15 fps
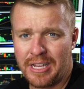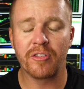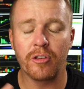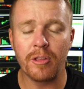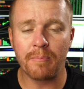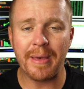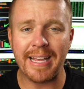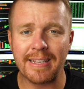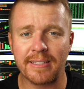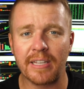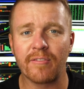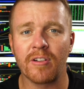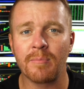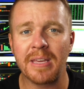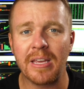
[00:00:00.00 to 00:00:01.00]
So the biggest thing
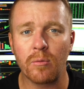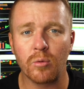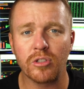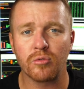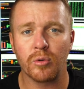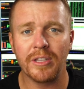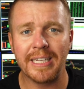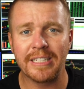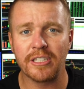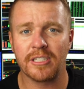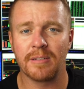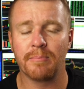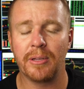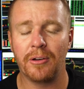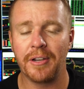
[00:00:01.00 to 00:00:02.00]
for me was really just
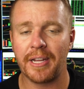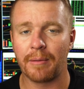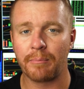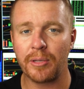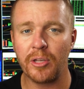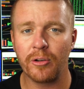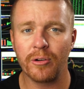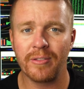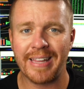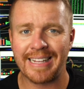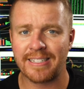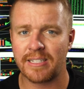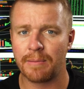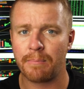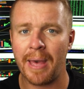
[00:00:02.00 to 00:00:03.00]
to build a computer
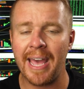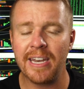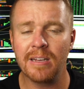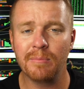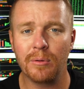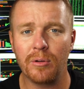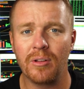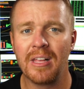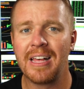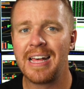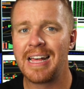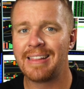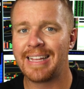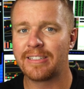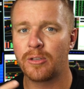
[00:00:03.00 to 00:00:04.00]
that's dependable,
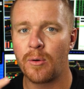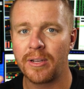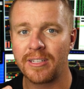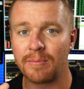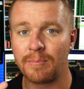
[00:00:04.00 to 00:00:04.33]
that's going